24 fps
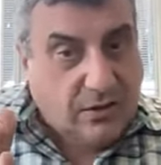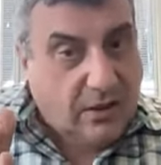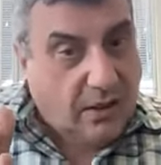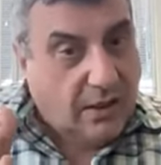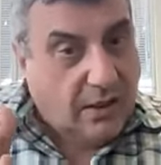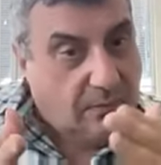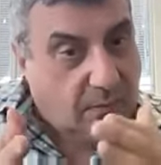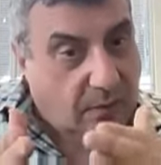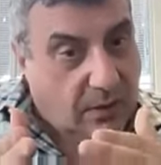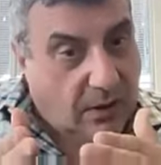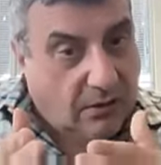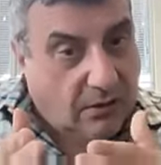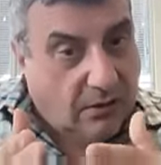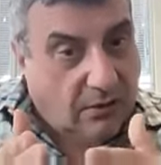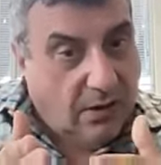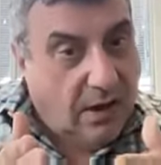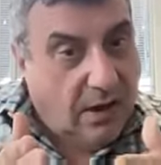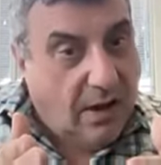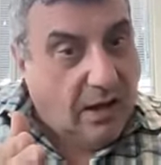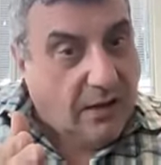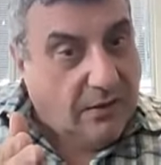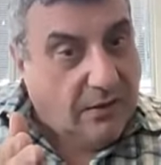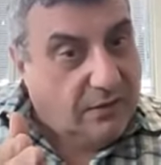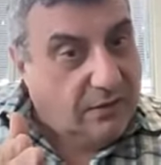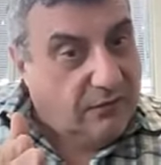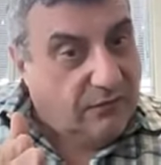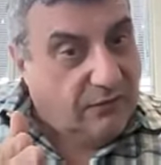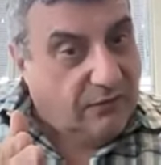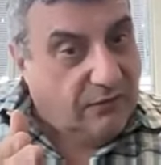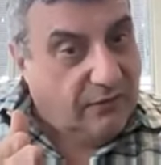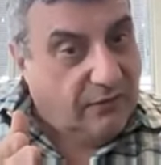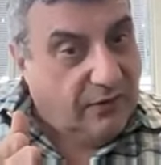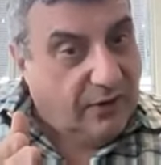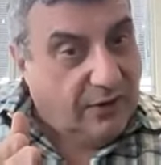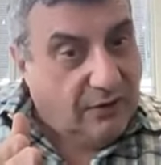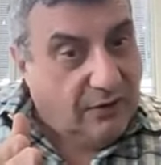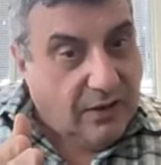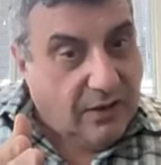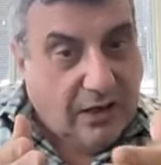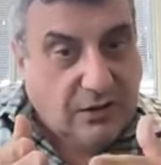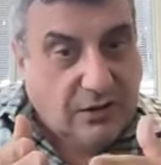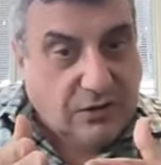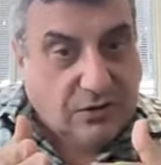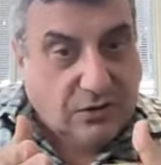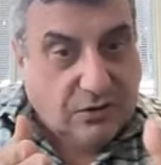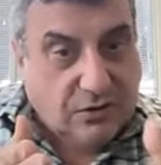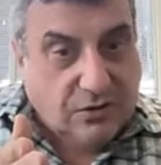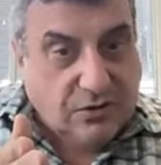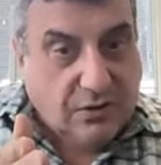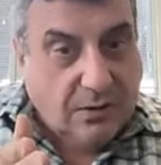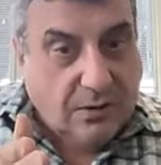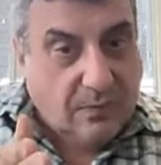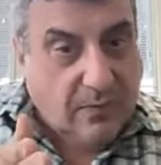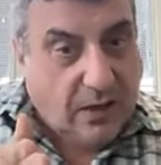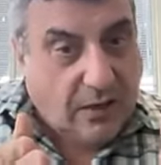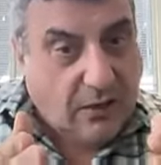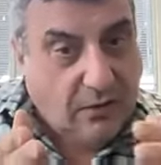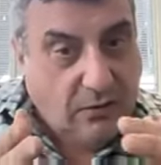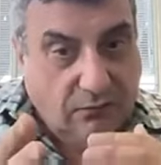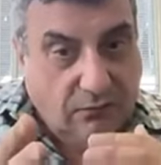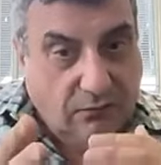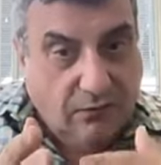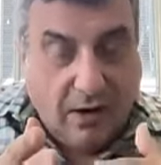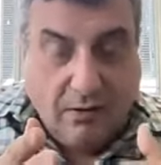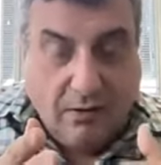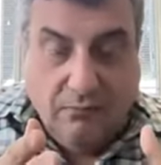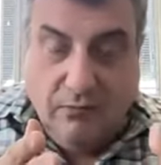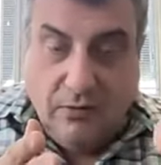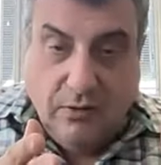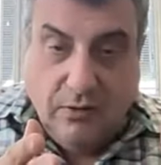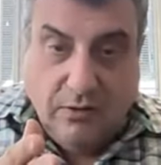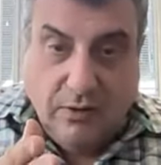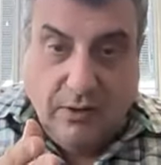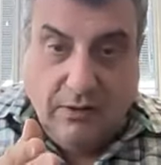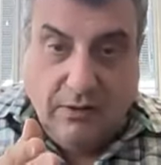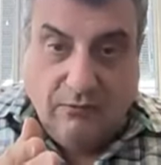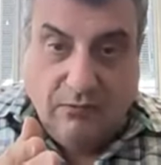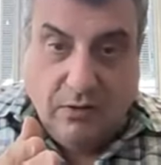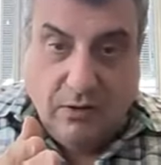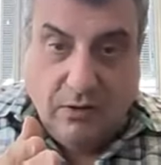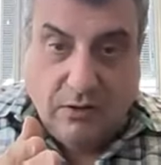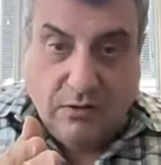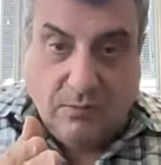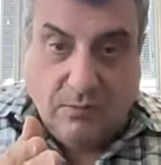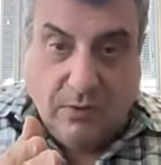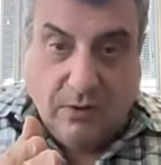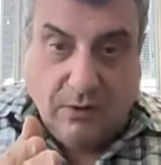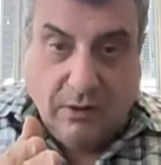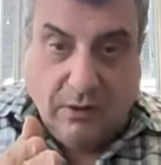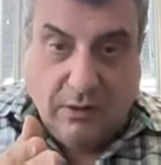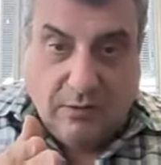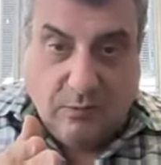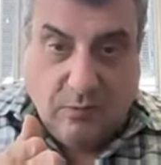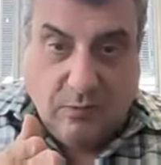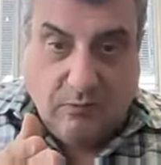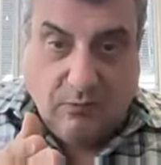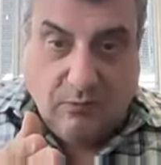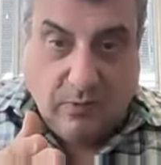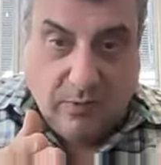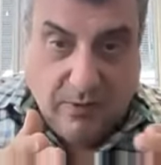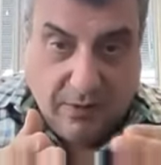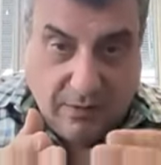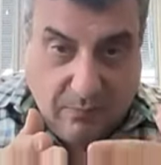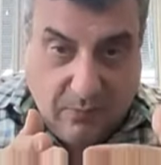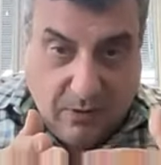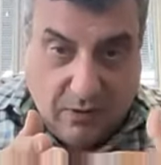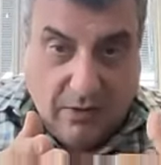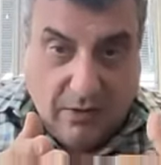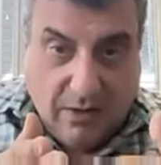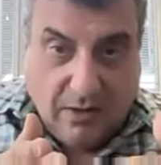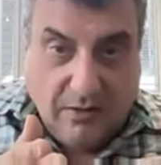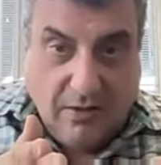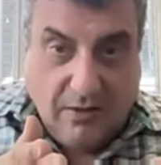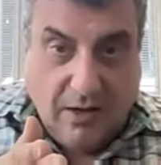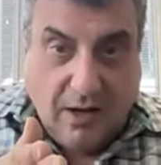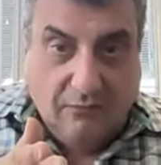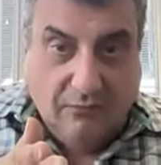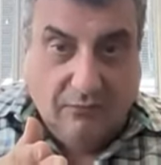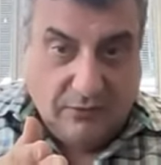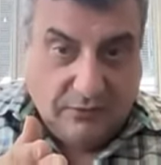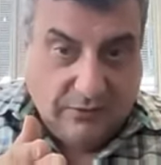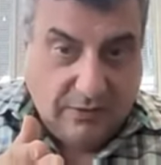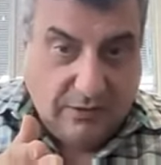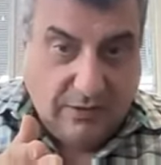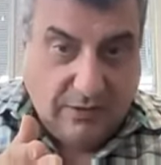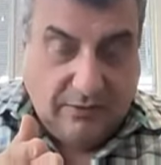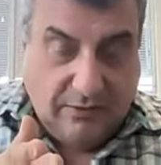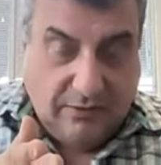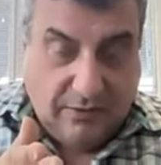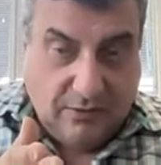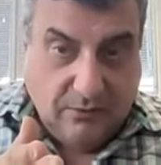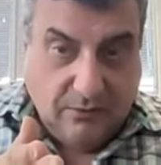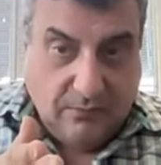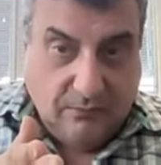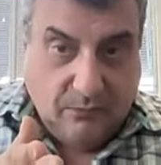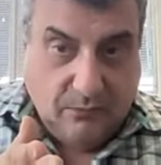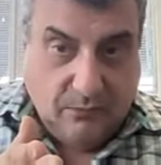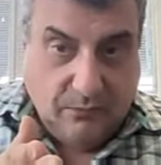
there can be a lot of different variations, some that you've not really even experienced before. There can be a lot of novelty in there,